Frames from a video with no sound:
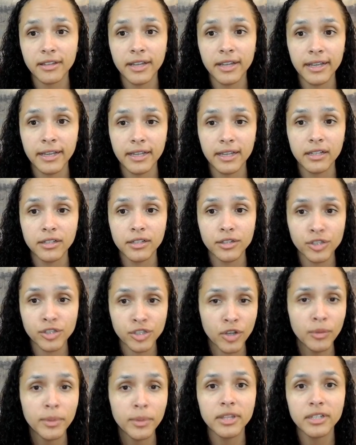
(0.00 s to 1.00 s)
Like,
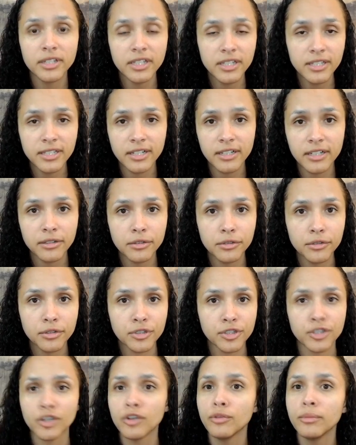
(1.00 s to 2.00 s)
show me the details,
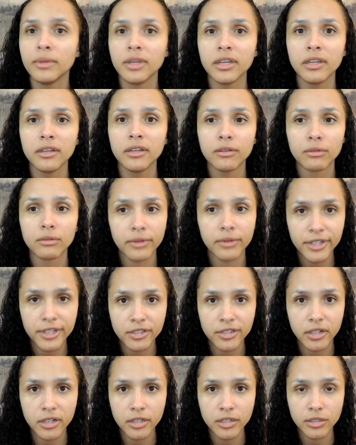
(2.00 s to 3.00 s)
show me the
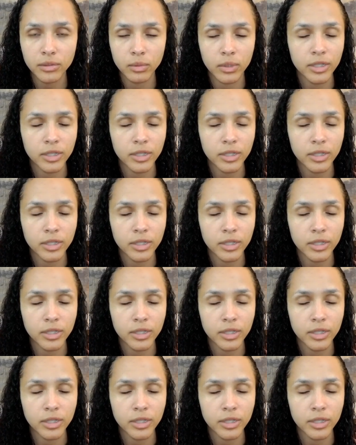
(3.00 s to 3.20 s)
research.